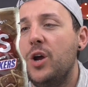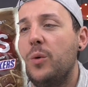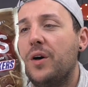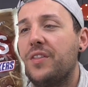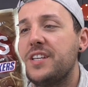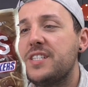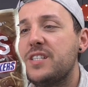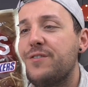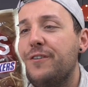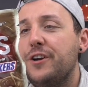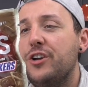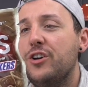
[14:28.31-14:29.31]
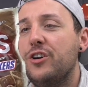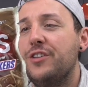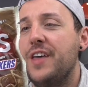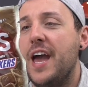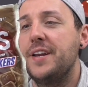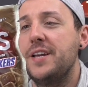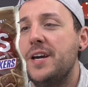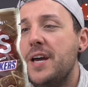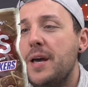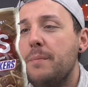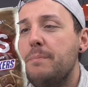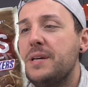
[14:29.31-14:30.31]
Well, this is for you then.
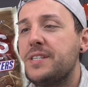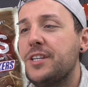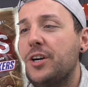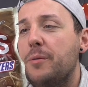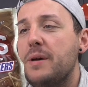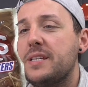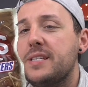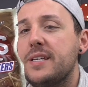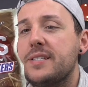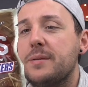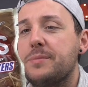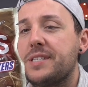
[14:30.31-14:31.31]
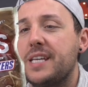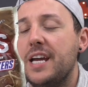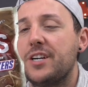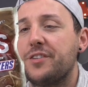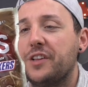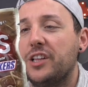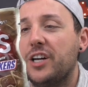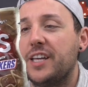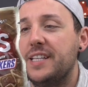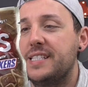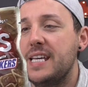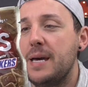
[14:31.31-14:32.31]
Mr. or Mrs., I'm scared of the
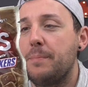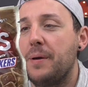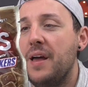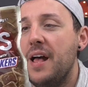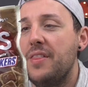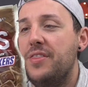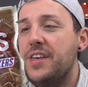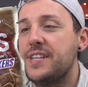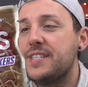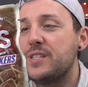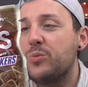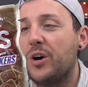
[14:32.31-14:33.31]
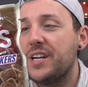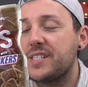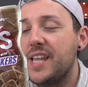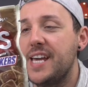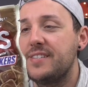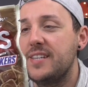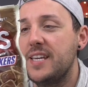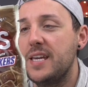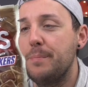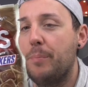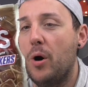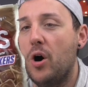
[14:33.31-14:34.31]
lucky dip. This is what it's like to
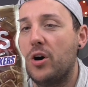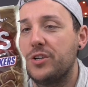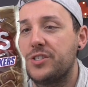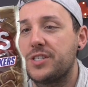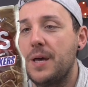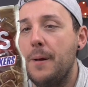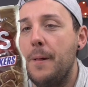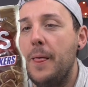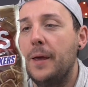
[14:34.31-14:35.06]
eat pods.